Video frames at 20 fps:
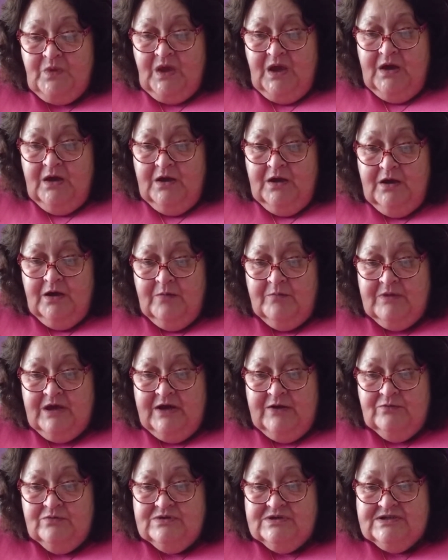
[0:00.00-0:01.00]
And
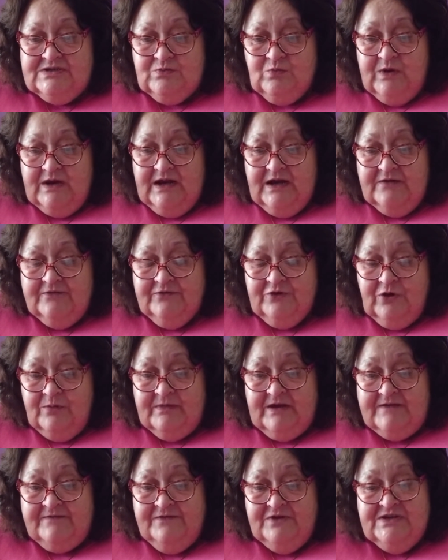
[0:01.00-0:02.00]
it was when I got
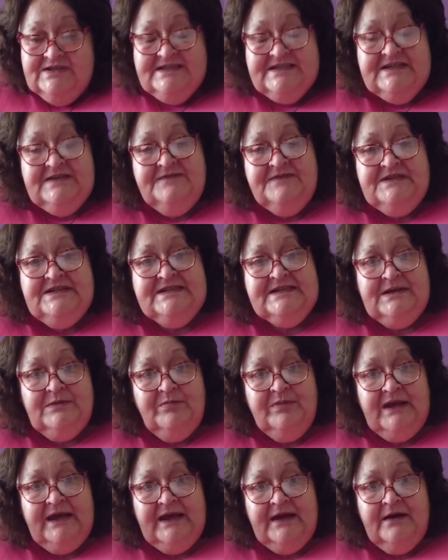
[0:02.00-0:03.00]
my first DVD
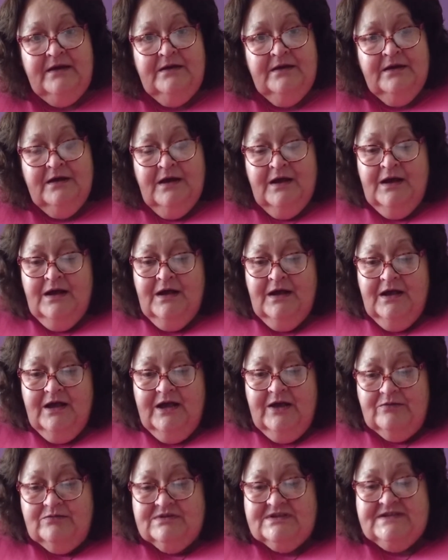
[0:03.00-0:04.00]
player.
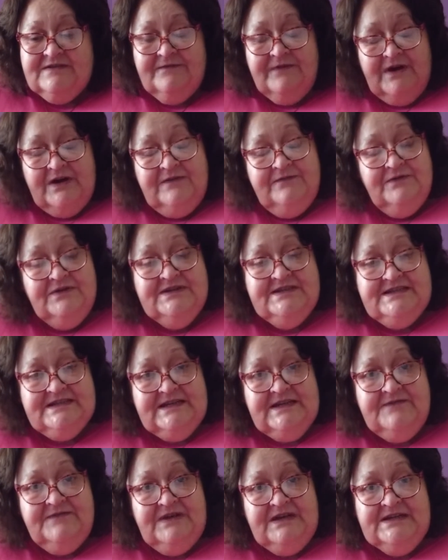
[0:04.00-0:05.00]
It was the very first
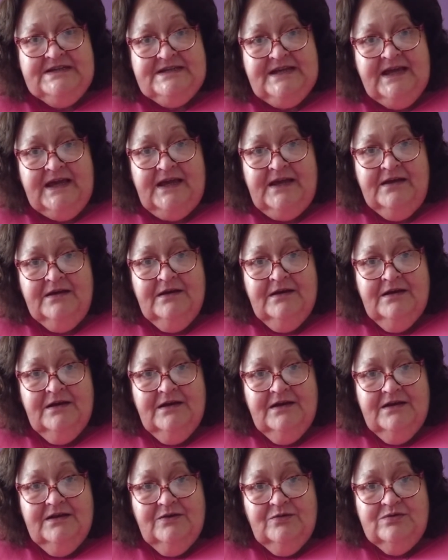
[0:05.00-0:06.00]
DVD
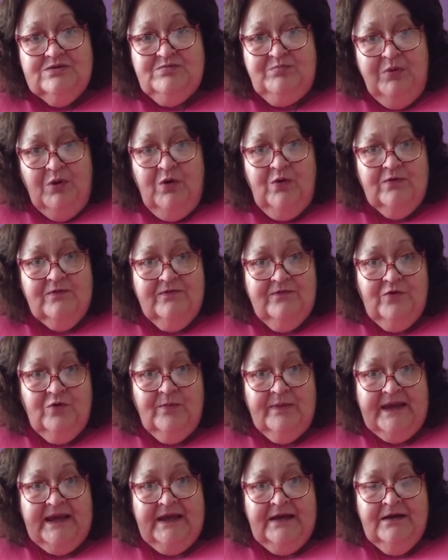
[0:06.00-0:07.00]
that was bought for
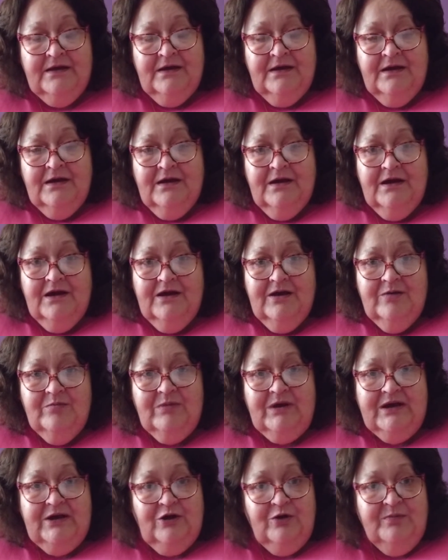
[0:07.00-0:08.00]
me.
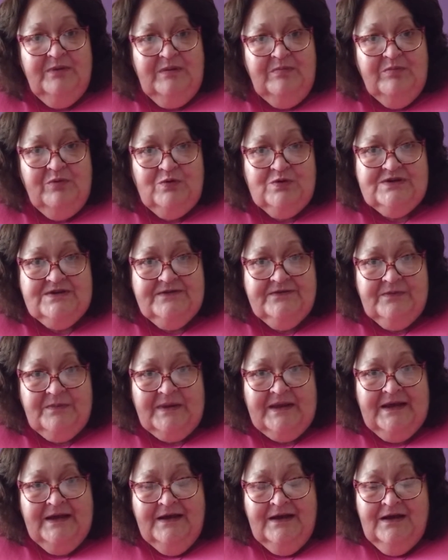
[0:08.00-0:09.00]
My hubby bought it for me
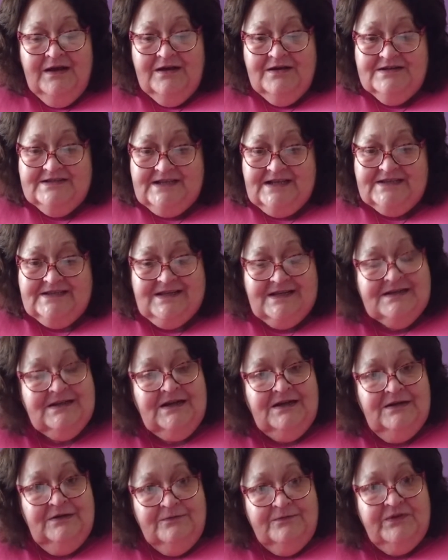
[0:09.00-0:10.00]
because I said I
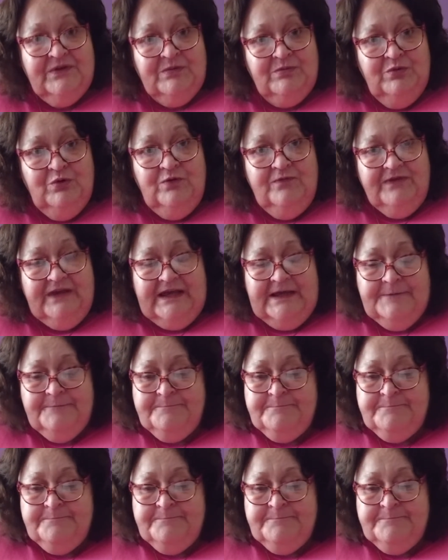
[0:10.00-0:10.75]
love the movie.